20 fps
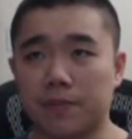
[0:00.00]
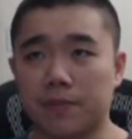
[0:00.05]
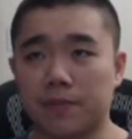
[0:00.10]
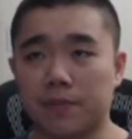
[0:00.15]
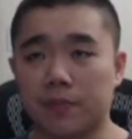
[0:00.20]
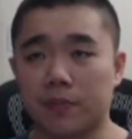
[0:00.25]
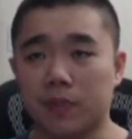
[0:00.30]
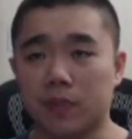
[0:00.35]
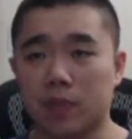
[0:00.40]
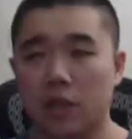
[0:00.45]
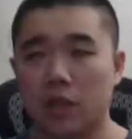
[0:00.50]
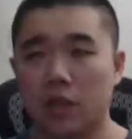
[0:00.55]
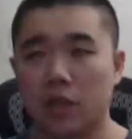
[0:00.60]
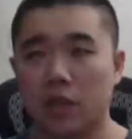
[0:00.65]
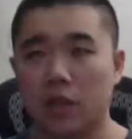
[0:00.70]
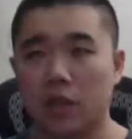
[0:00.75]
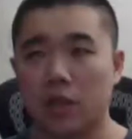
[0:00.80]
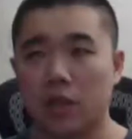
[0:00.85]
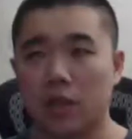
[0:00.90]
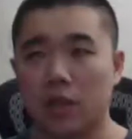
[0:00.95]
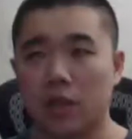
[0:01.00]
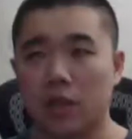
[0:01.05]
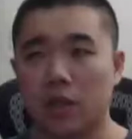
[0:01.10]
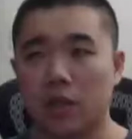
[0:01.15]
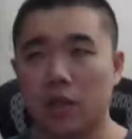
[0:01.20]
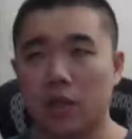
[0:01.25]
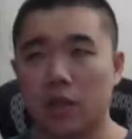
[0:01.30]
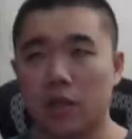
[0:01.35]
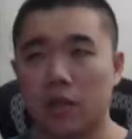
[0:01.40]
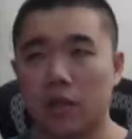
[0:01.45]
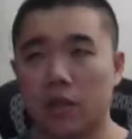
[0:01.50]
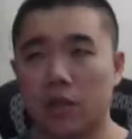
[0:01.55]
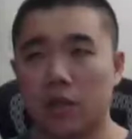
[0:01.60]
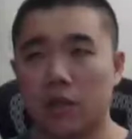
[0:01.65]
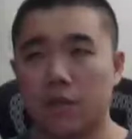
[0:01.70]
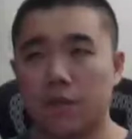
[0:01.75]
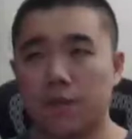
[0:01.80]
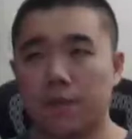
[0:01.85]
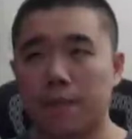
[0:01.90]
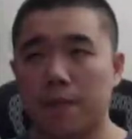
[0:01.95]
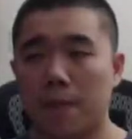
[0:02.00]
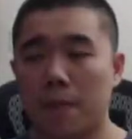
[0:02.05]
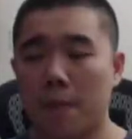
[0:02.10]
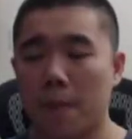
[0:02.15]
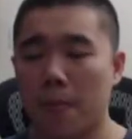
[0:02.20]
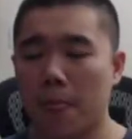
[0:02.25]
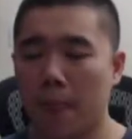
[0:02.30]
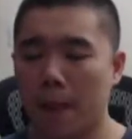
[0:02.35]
Nobody speaks.